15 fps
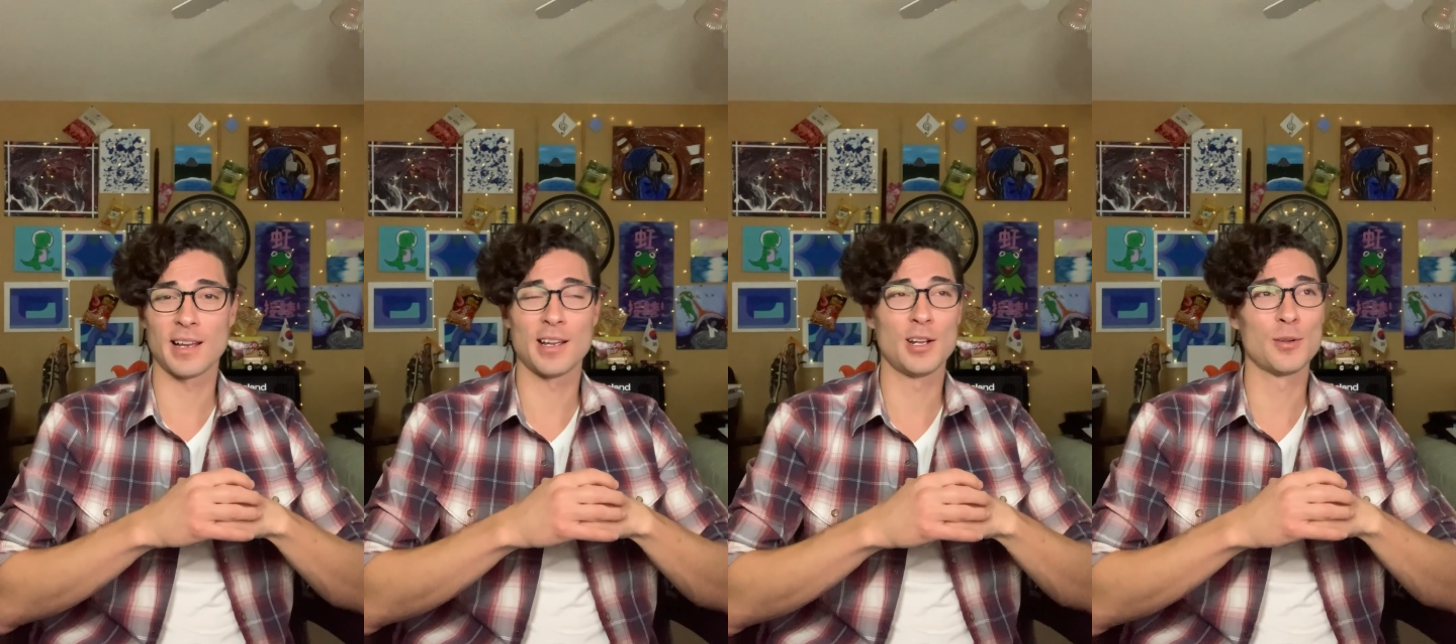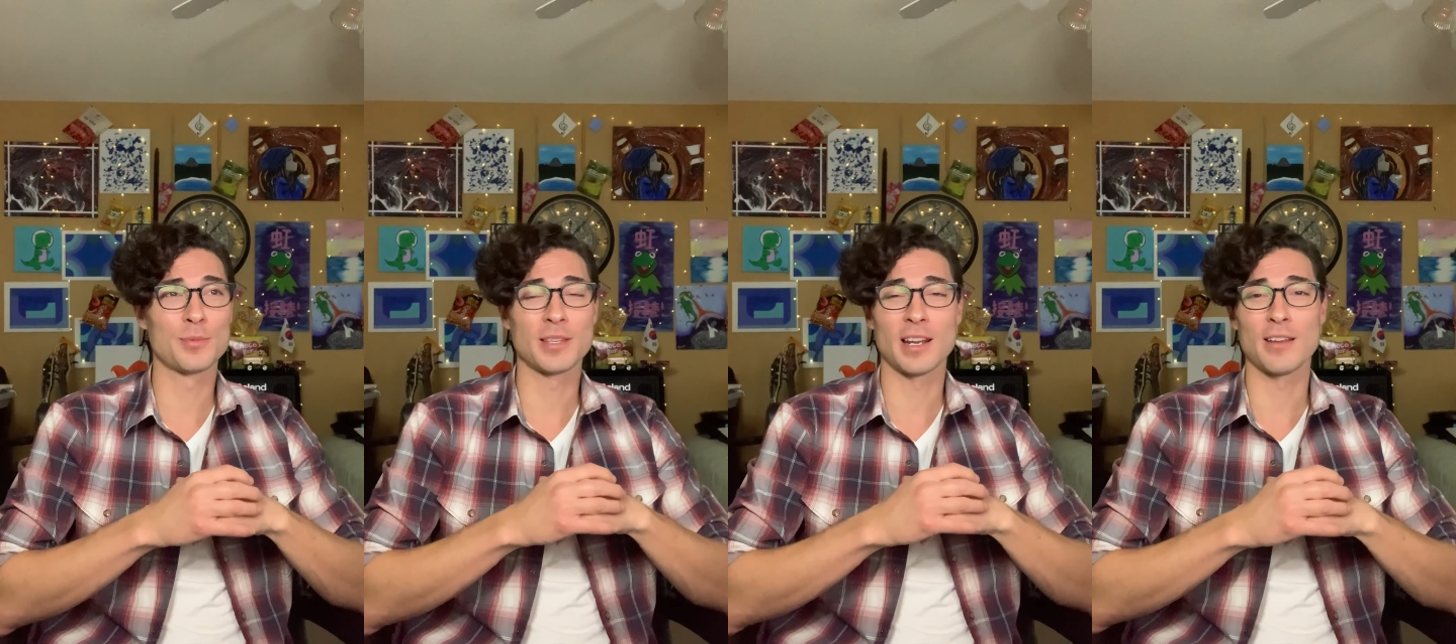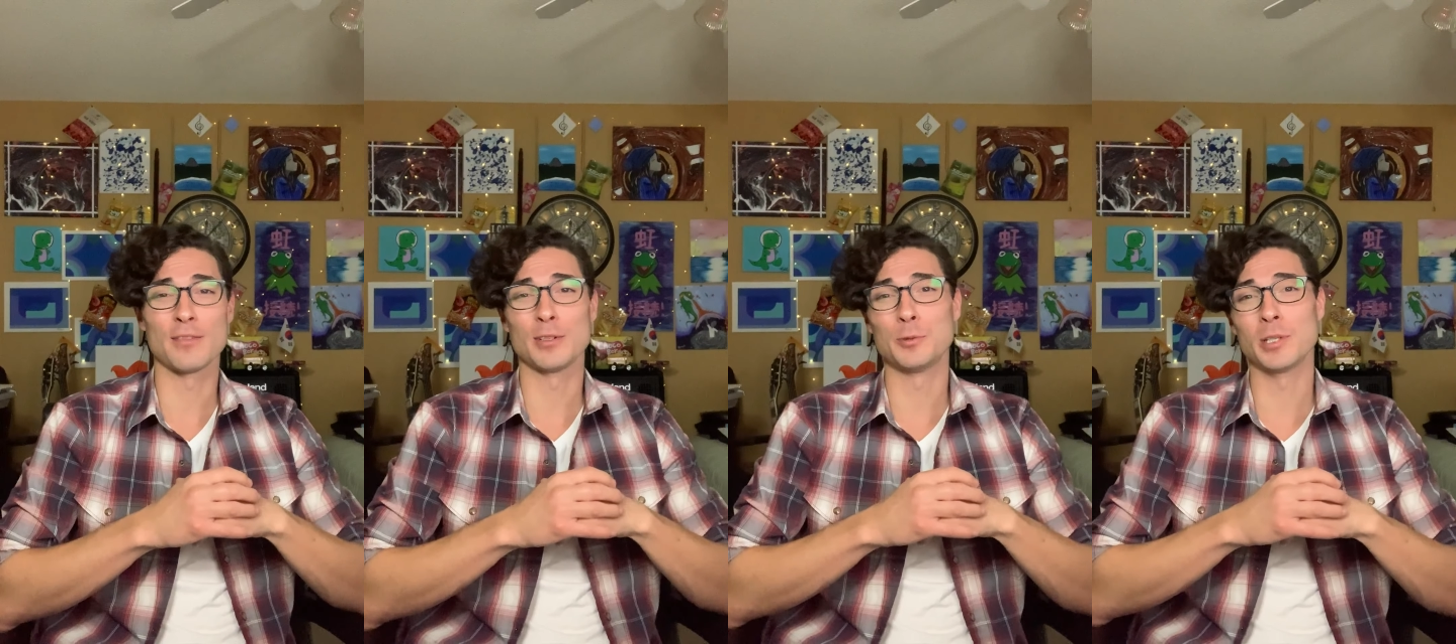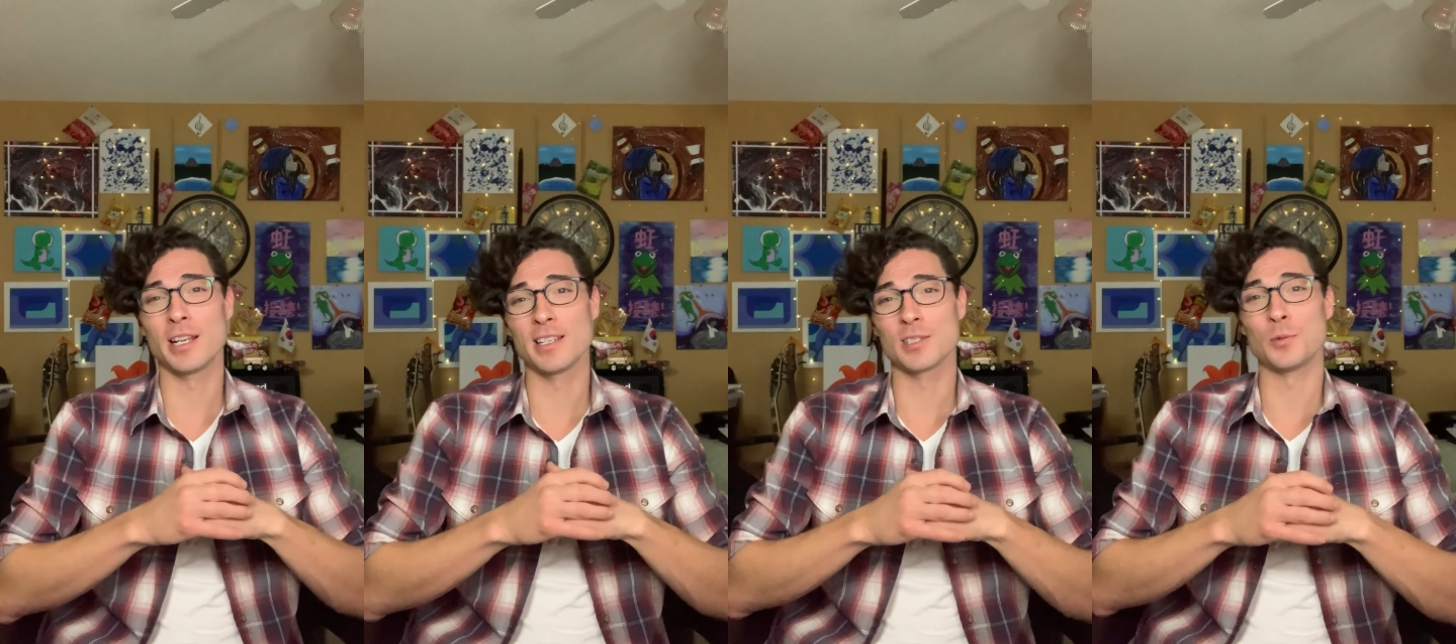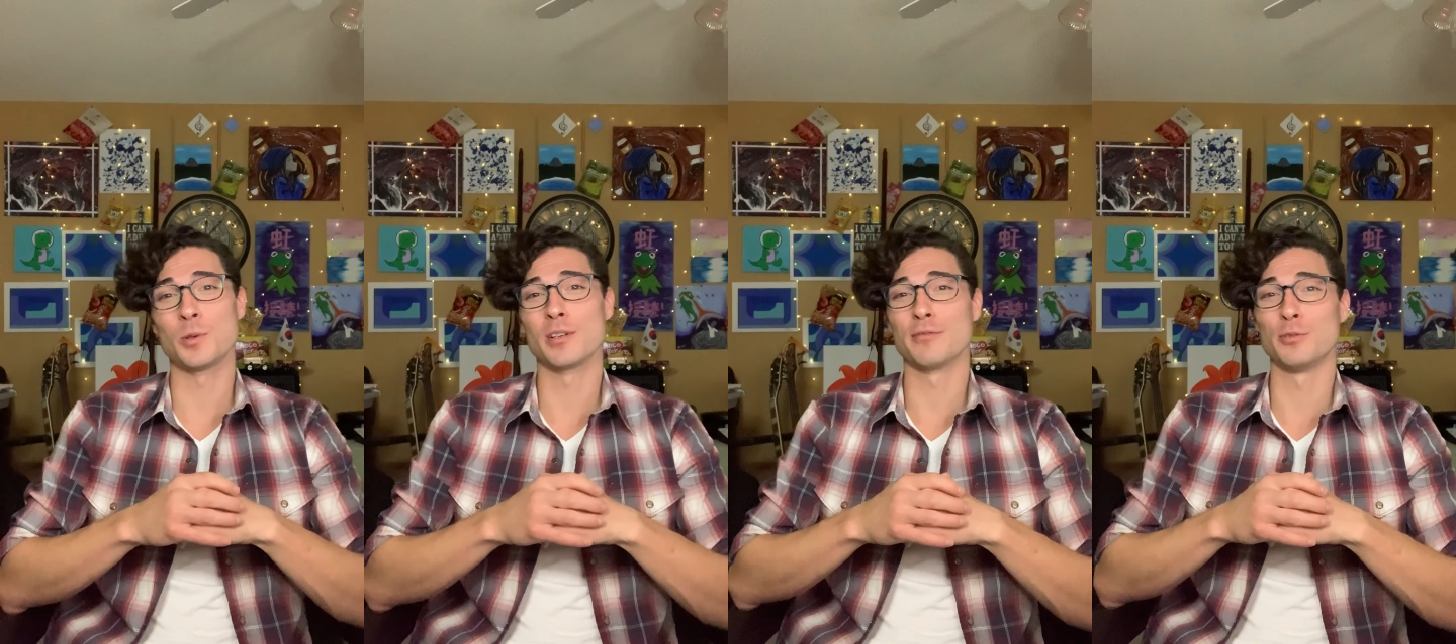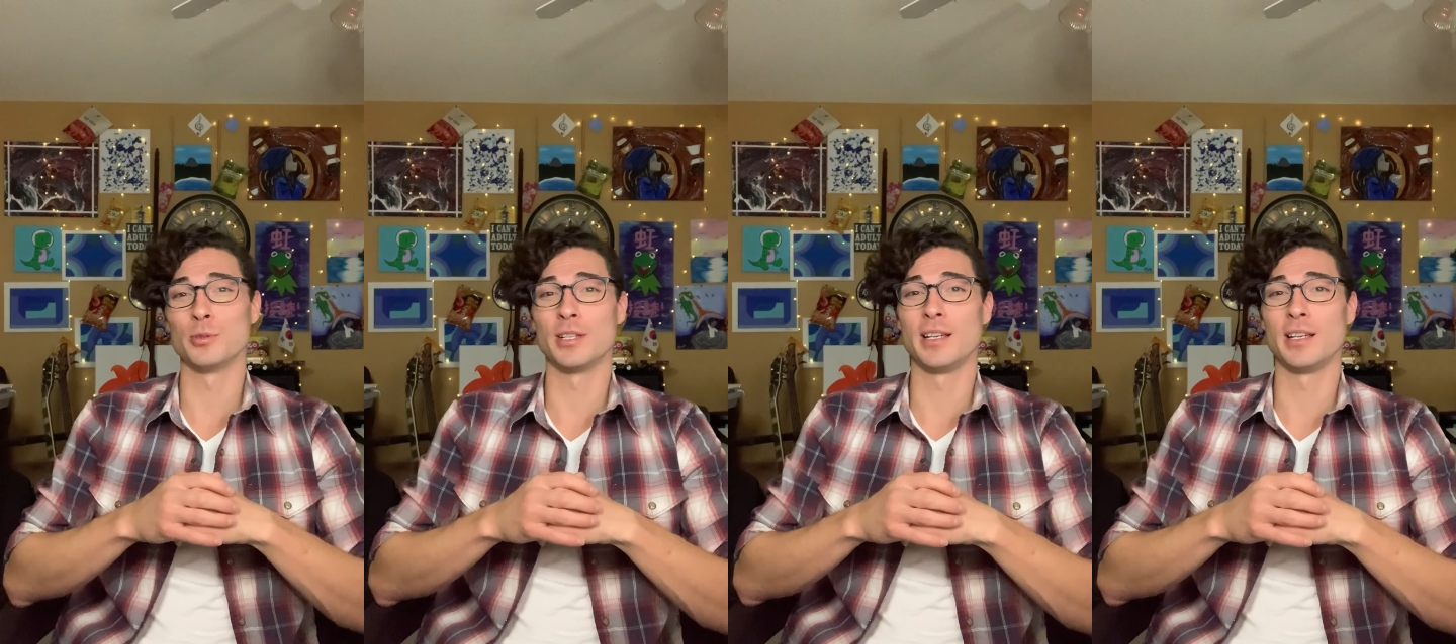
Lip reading: I hope that everyone has a wonderful